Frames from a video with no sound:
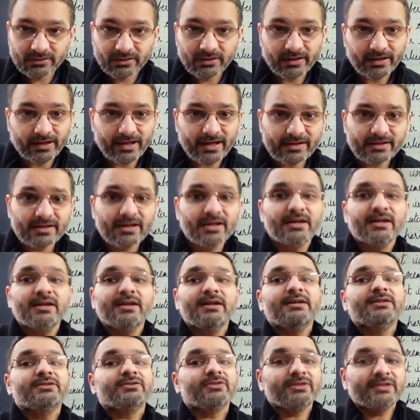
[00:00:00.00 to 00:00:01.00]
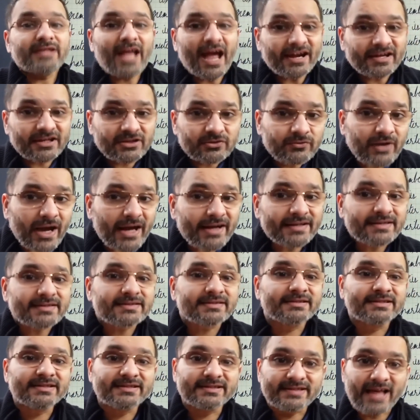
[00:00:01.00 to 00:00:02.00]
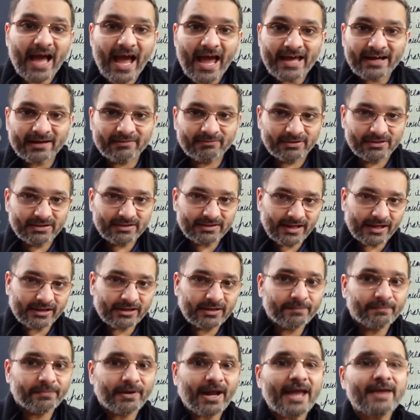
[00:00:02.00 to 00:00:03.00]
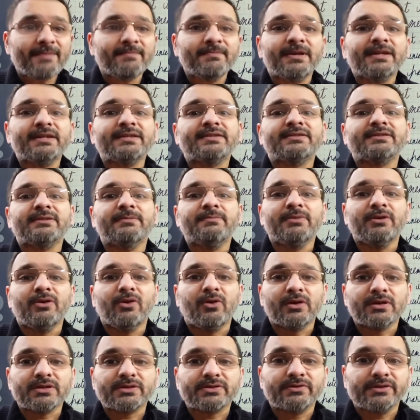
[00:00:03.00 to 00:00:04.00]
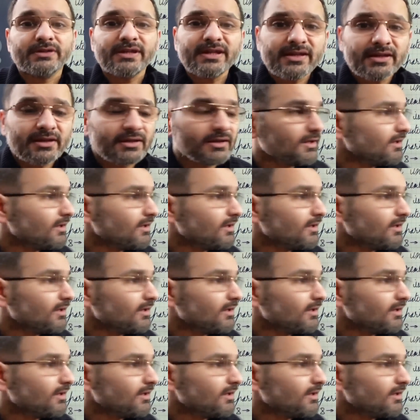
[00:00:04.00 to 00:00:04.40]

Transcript: Correct? So that is why it is desirable that the Prime Minister belongs to the